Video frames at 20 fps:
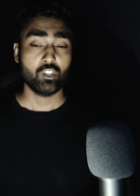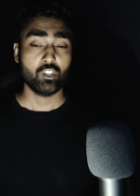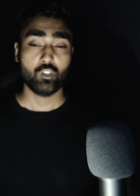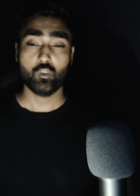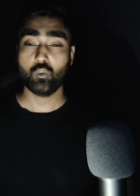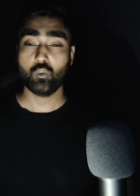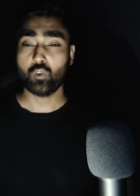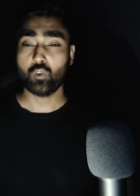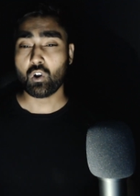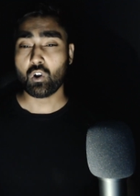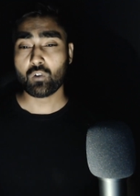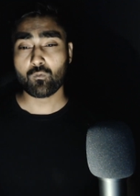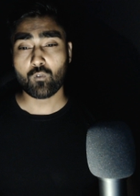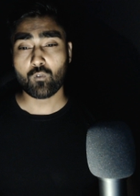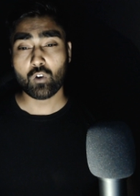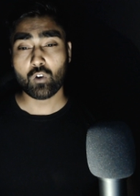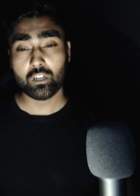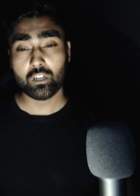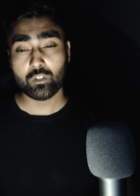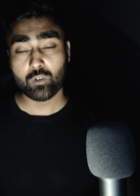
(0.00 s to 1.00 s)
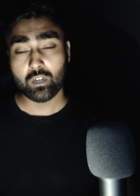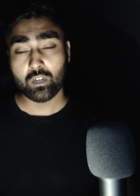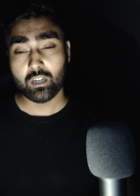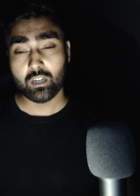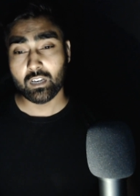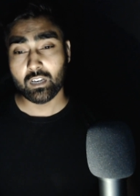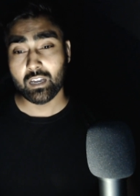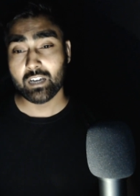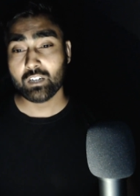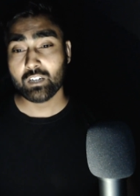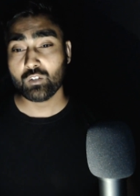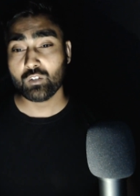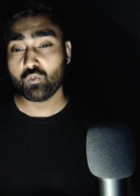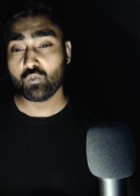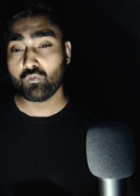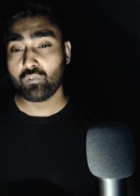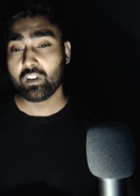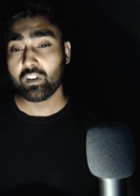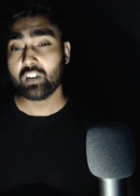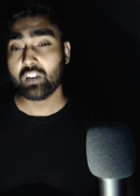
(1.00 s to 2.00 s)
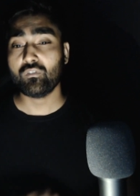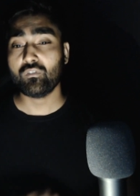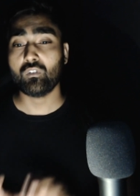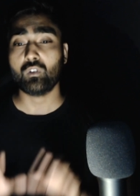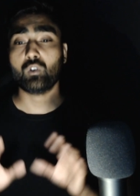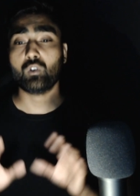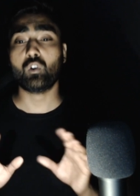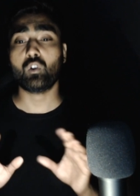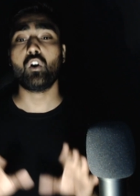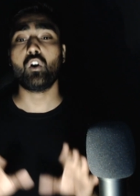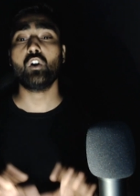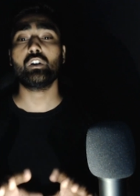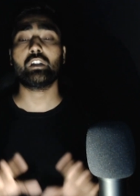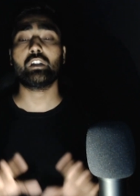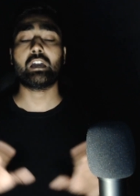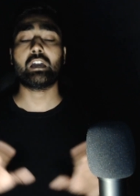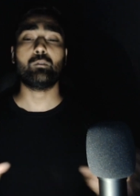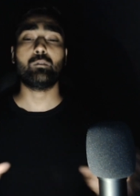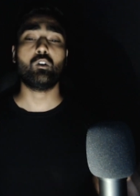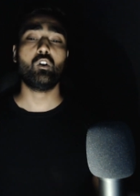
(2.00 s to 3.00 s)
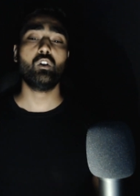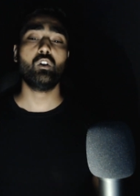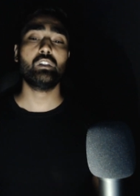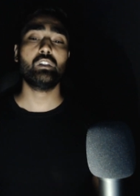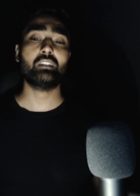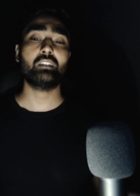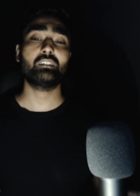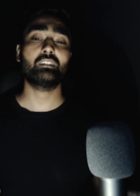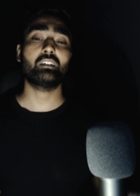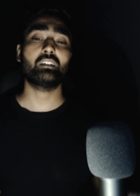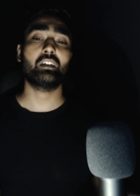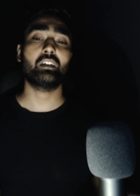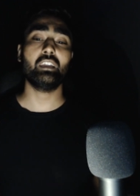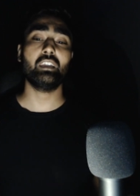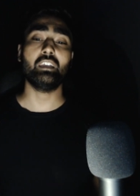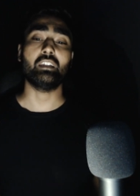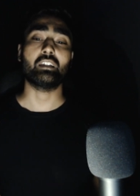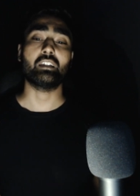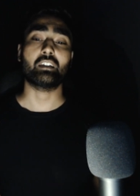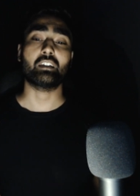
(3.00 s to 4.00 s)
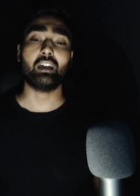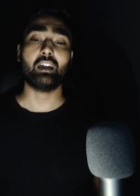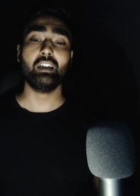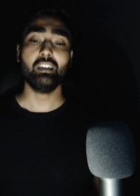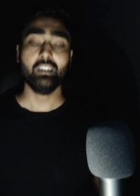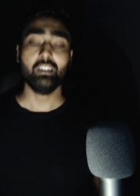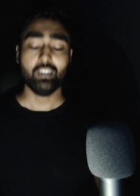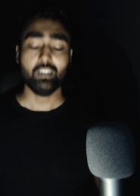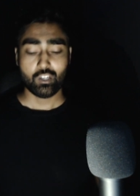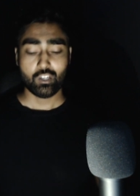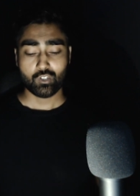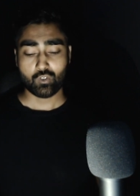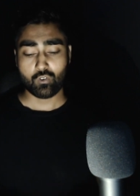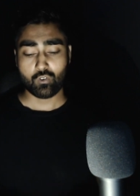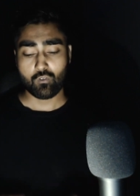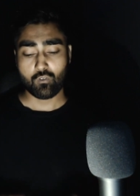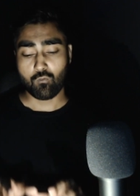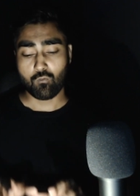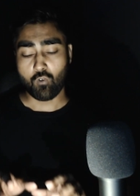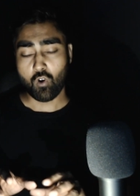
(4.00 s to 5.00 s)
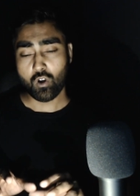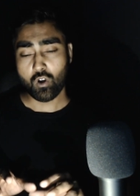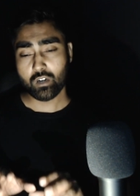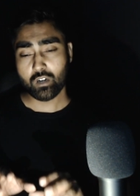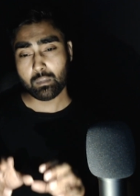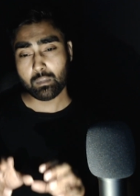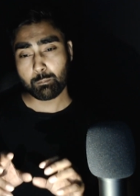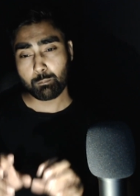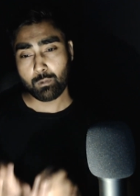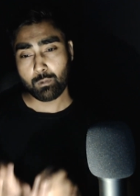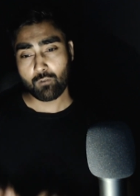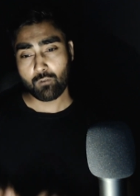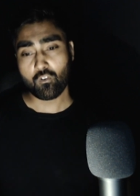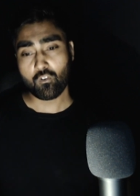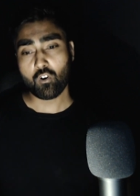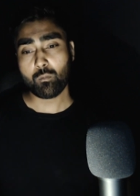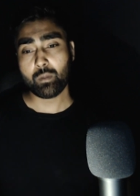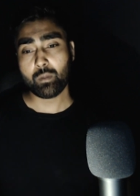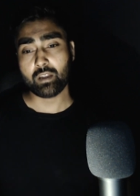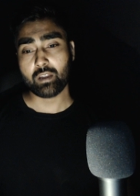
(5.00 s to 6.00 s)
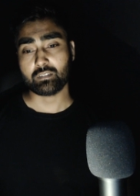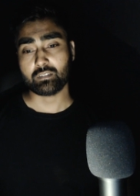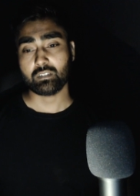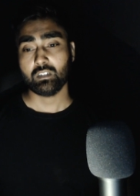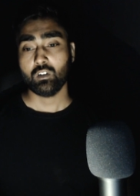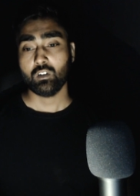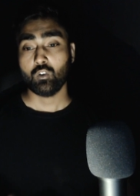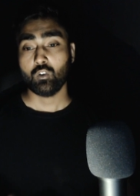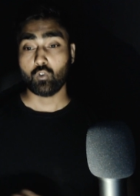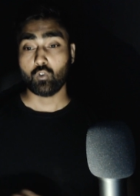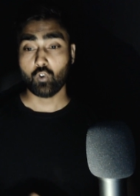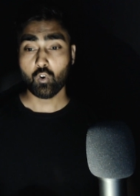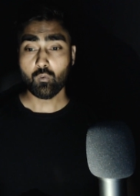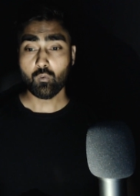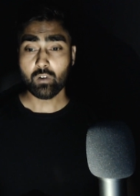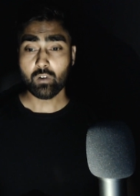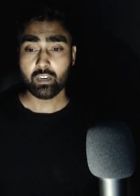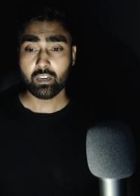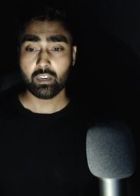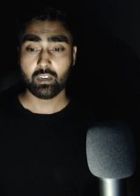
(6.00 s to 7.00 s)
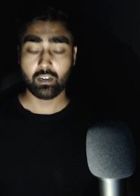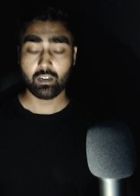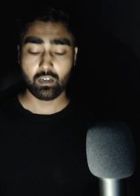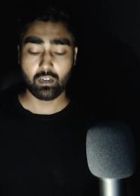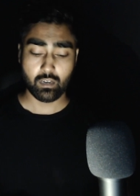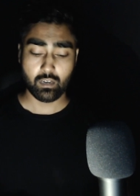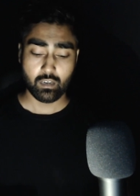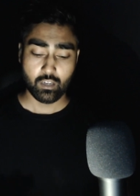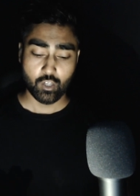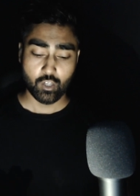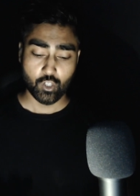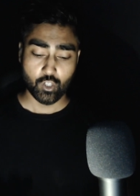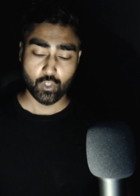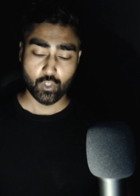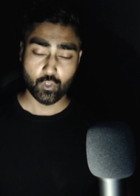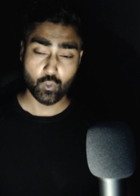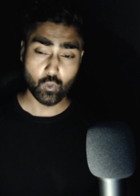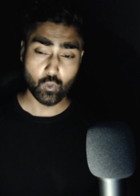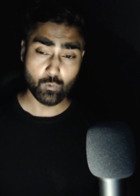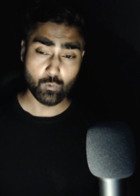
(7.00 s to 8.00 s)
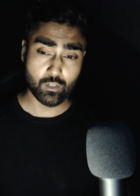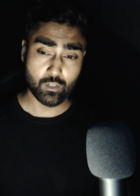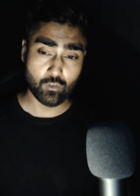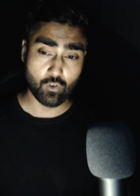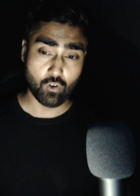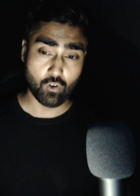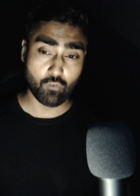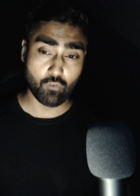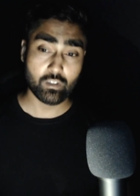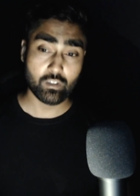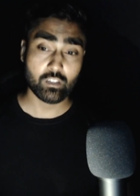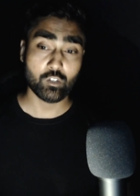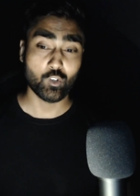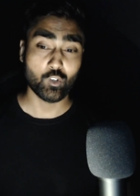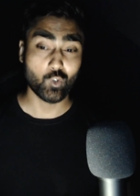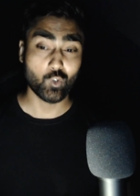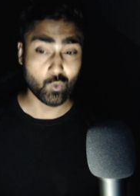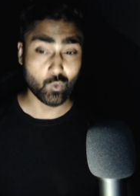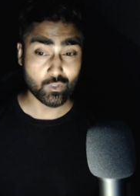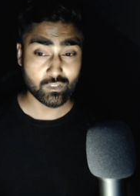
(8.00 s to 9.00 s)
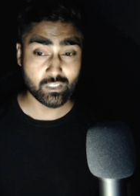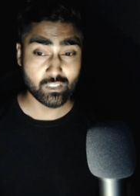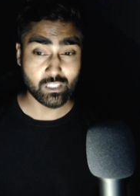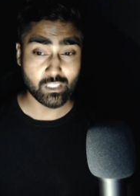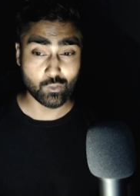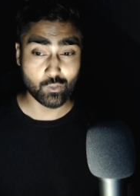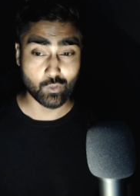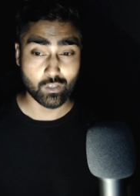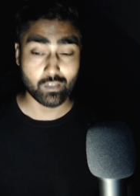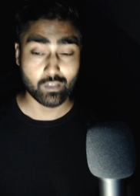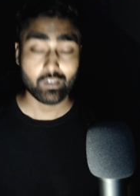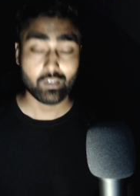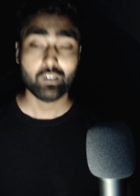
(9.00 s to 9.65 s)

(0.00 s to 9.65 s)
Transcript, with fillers: you don't want your client to wait for a long time on the screen right so you want the performance over here you will go with NoSQL